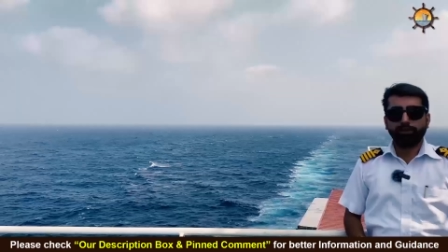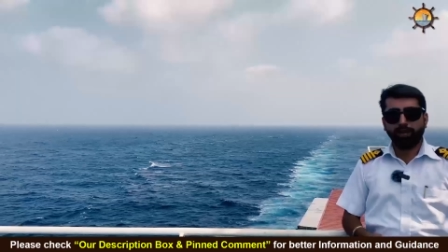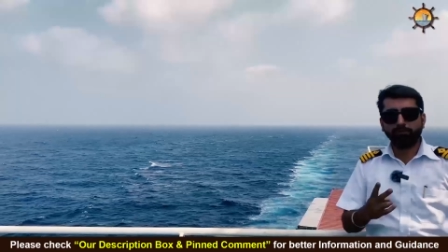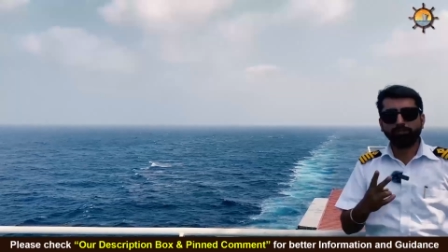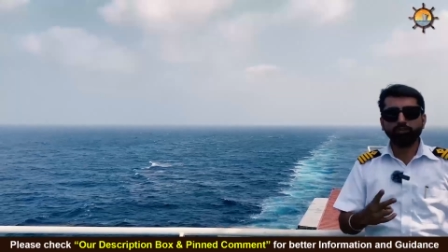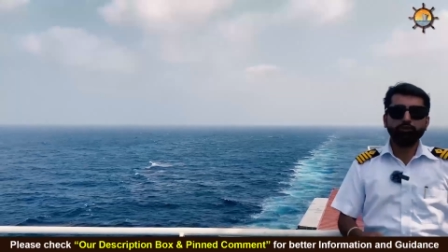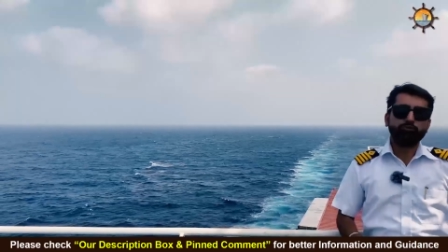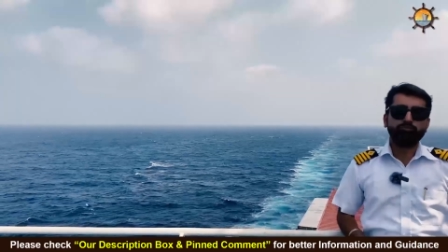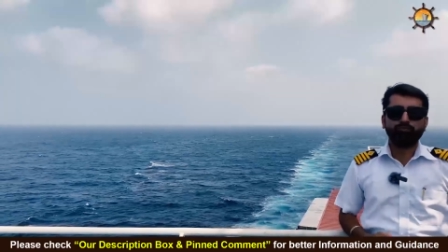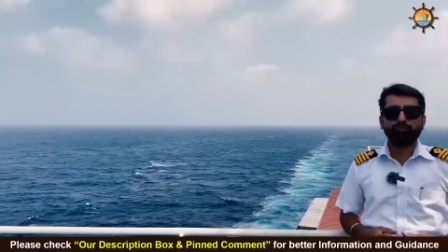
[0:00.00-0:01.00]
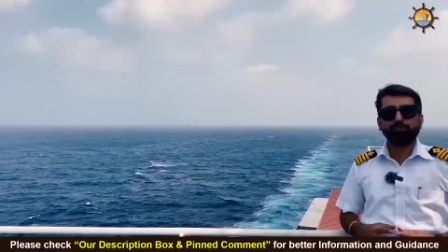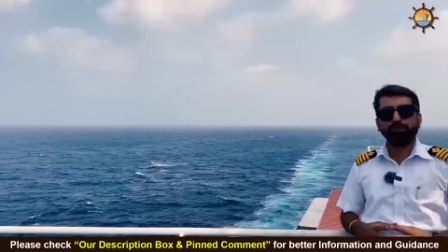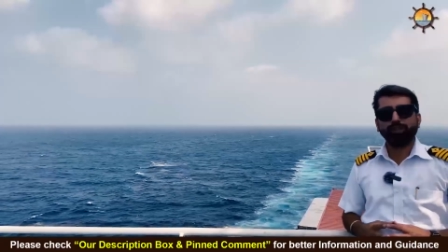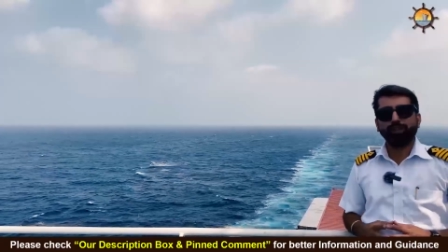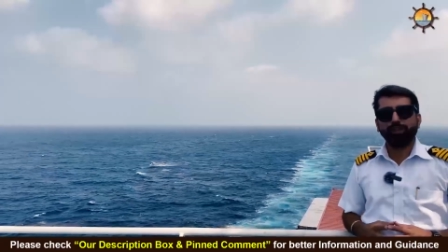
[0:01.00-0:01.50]
Number 2,
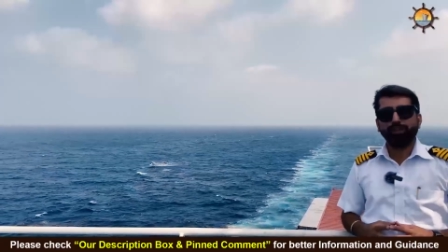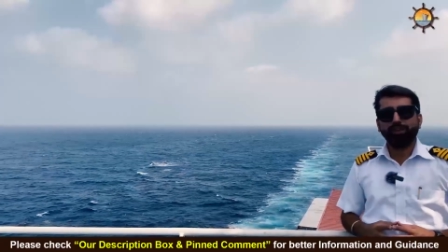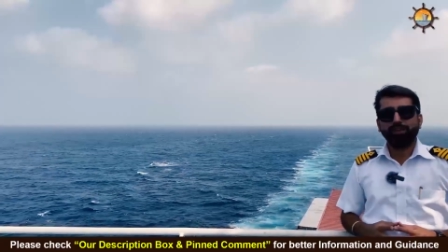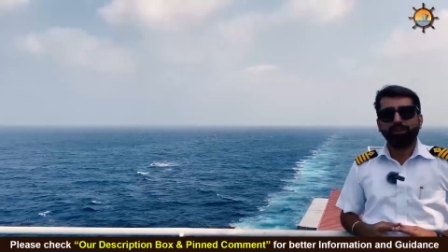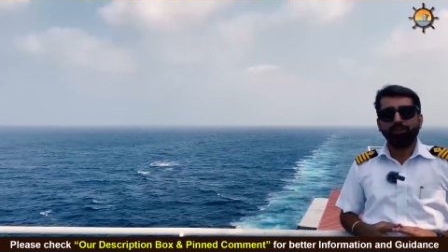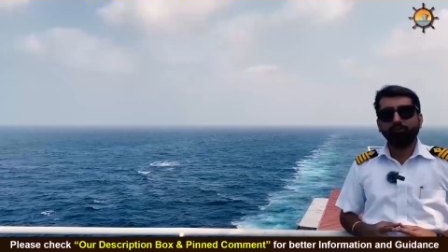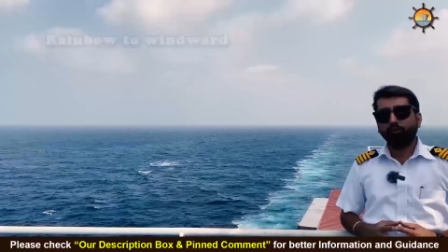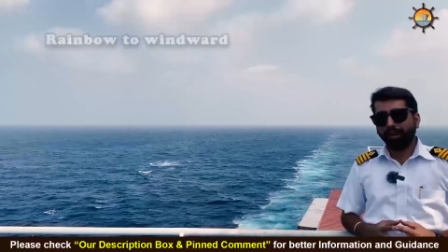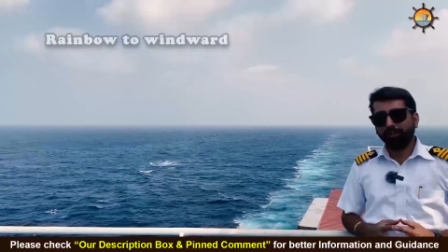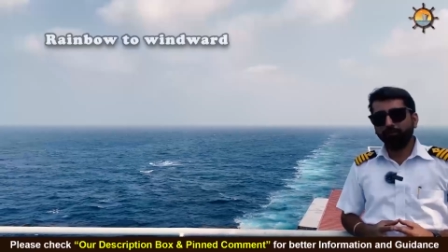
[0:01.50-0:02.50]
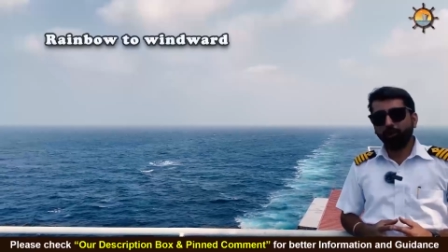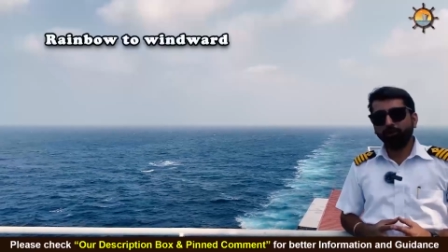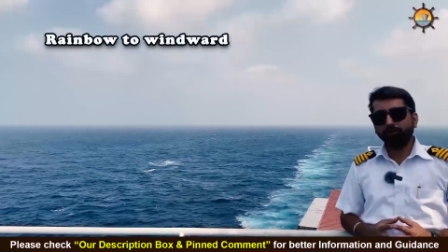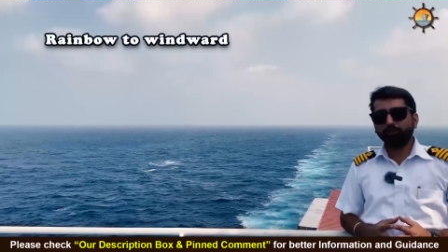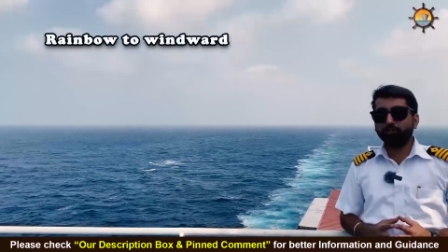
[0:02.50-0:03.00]

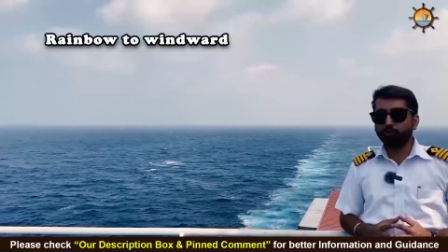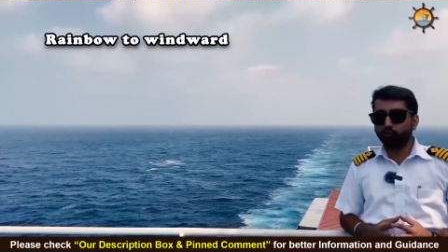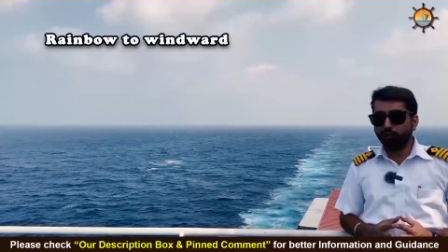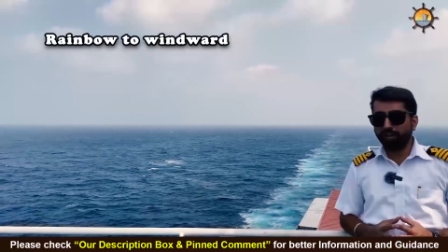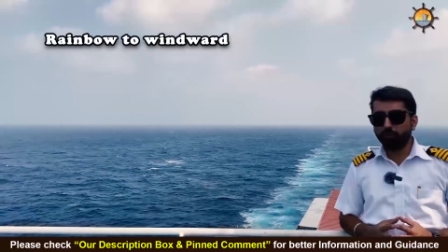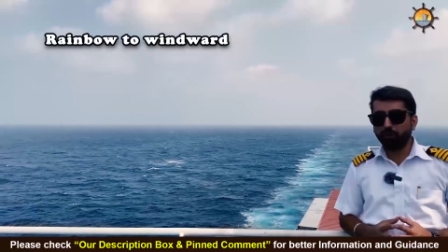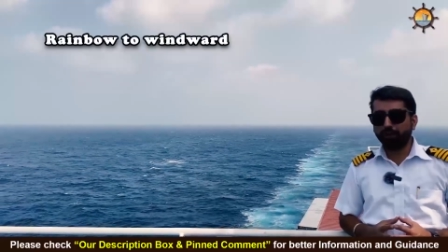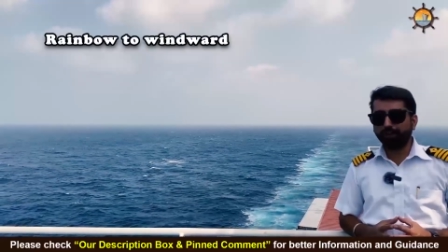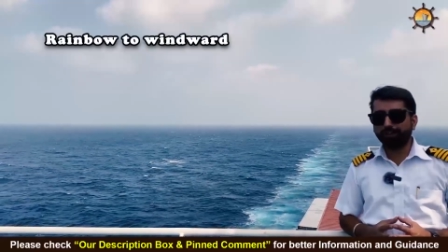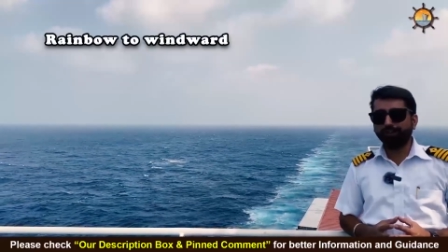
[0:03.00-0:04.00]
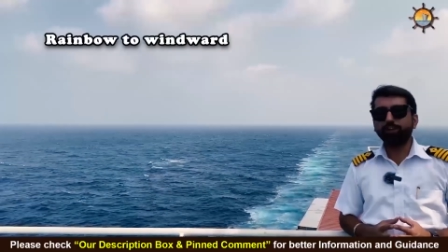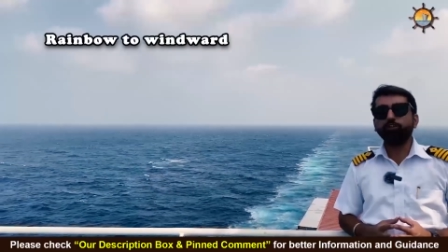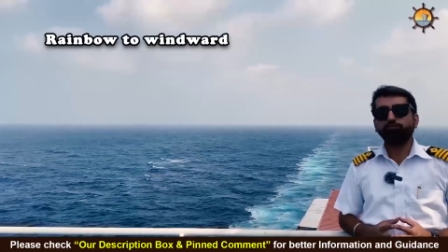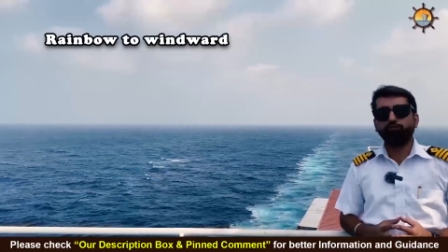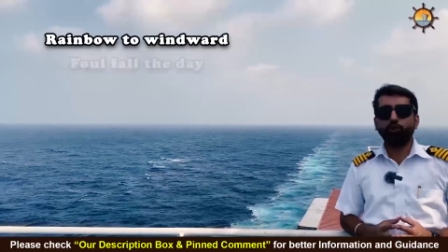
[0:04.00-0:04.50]
rainbow to windward,
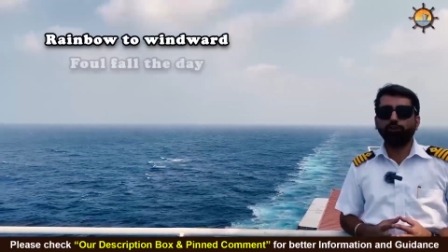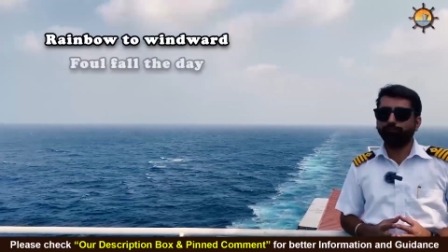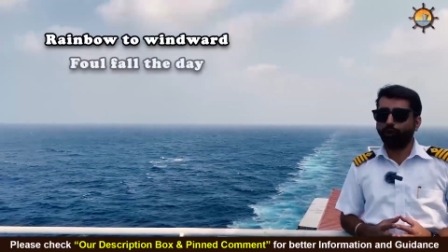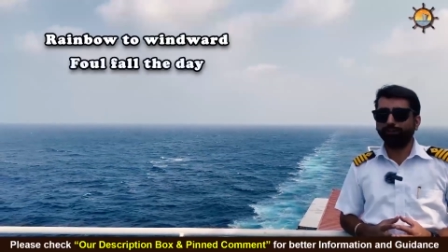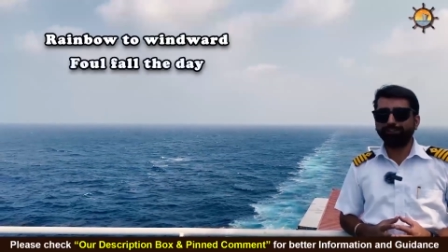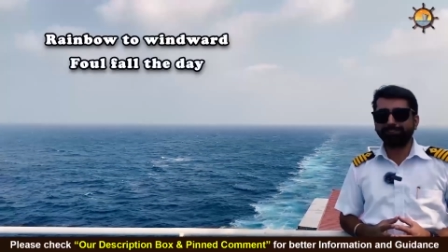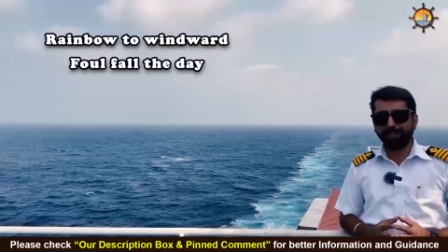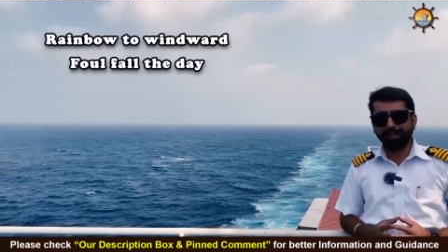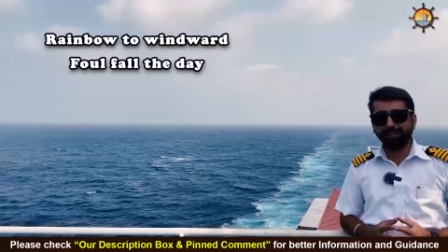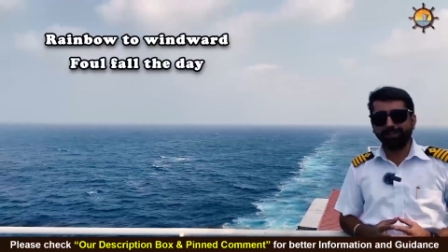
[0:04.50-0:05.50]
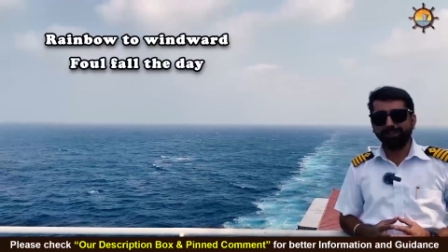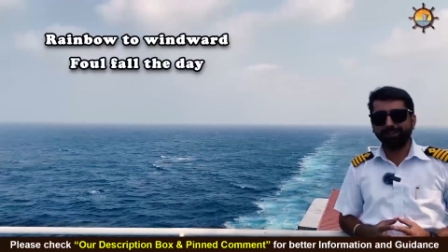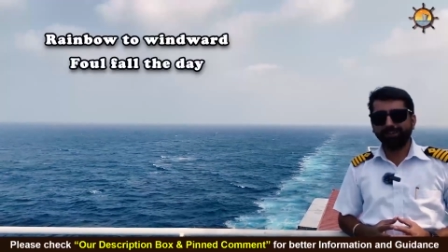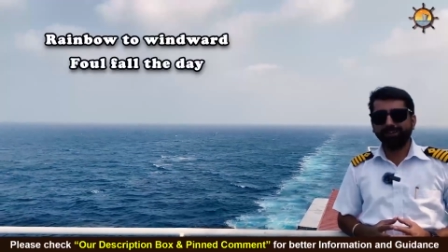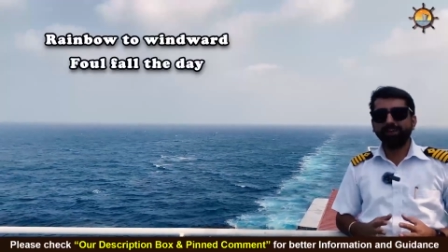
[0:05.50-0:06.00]
full fall the day.
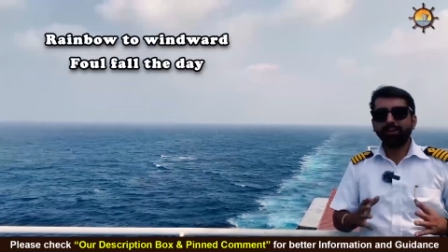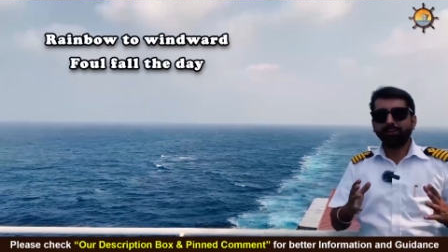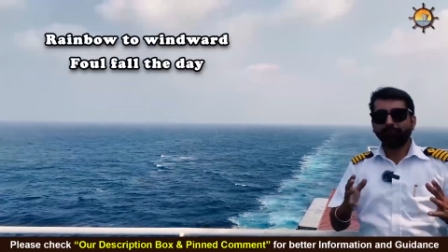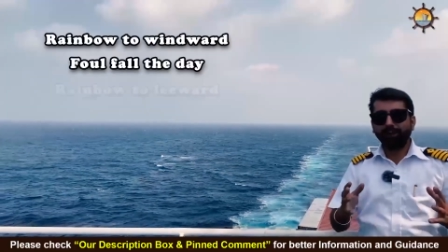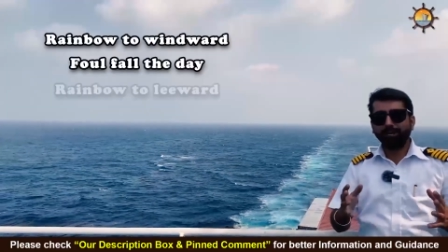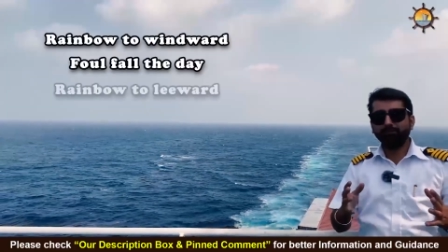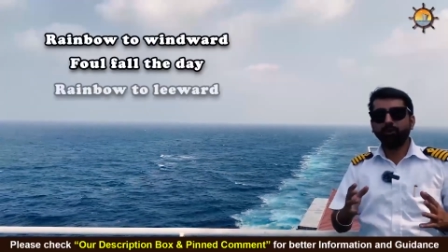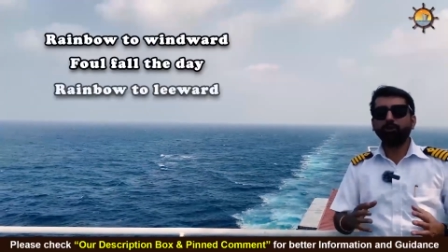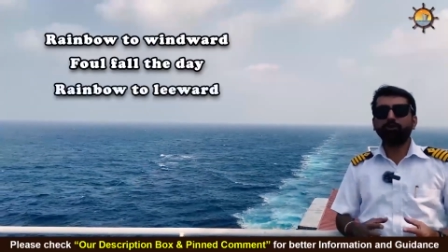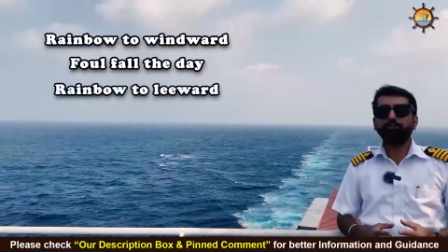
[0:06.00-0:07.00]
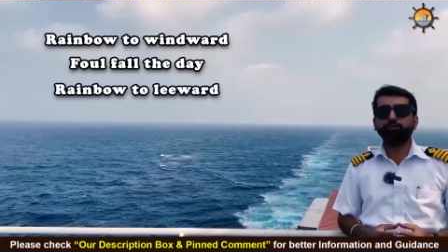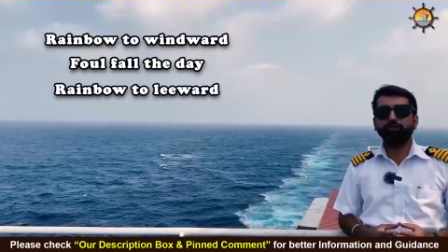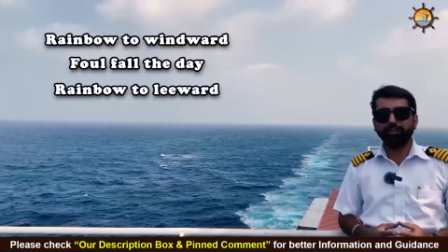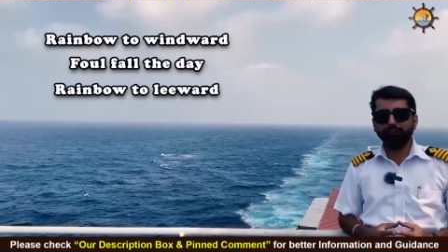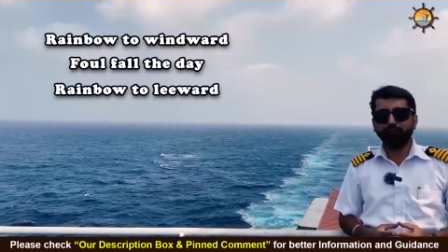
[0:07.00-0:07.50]
Rainbow to
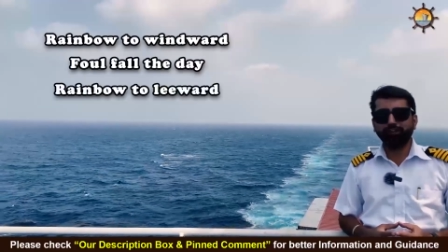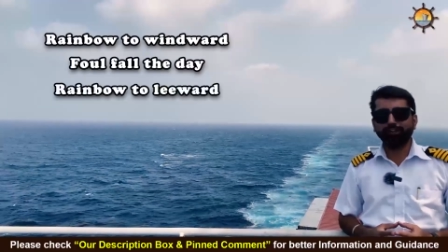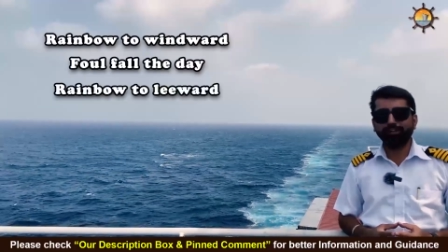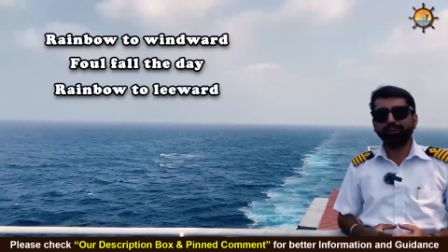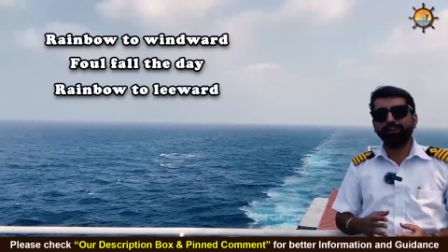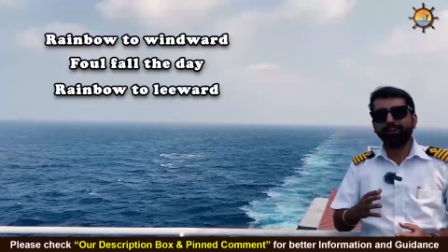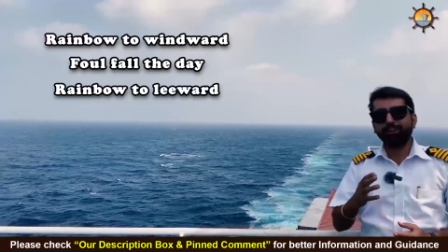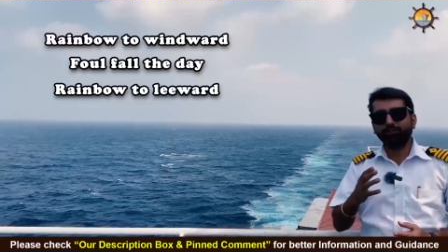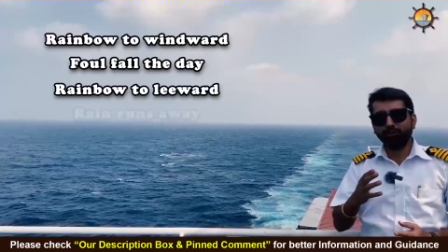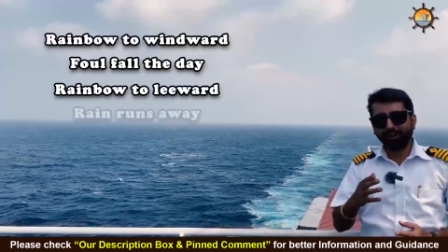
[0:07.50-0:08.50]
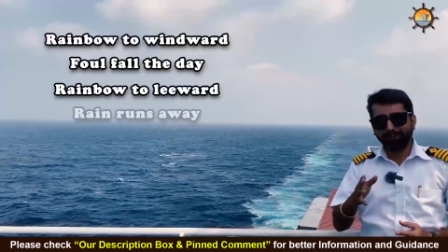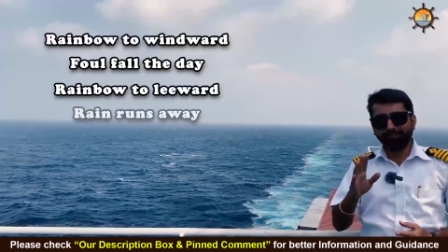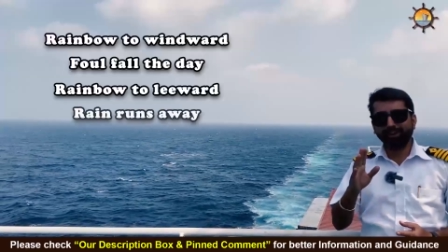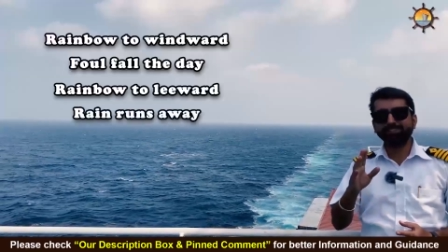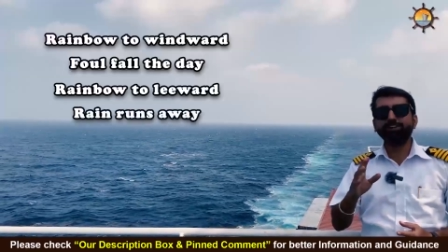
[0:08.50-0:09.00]
leeward, rain
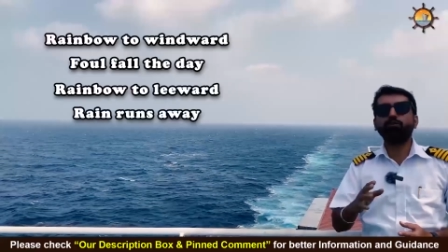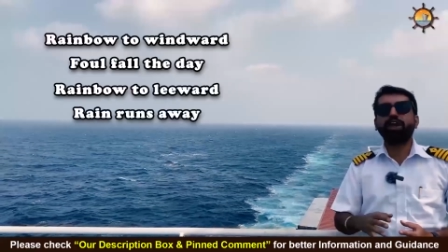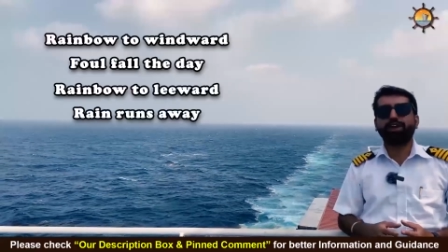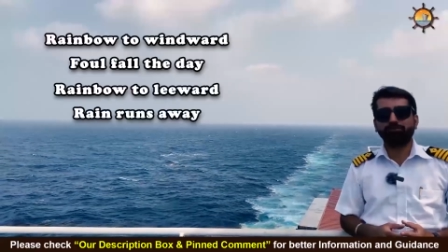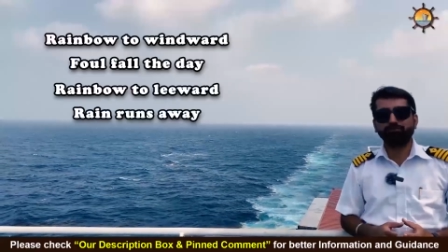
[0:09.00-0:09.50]
runs away.